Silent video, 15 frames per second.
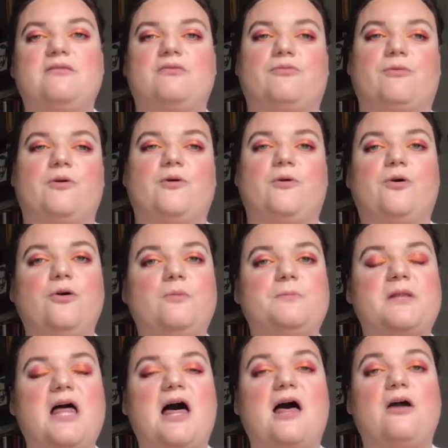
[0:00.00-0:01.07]
through
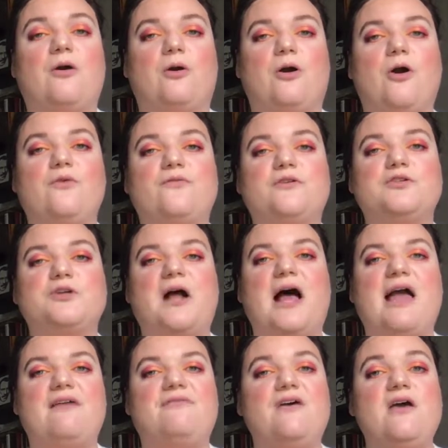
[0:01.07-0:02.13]
Hoopla or
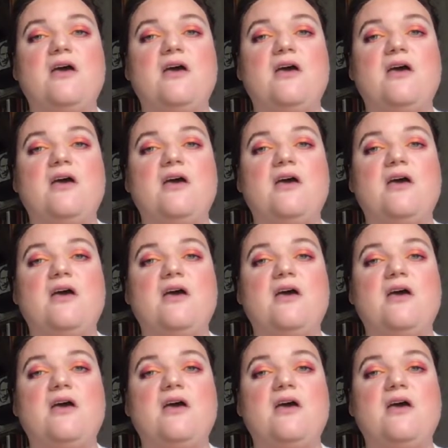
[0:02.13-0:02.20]
Overdrive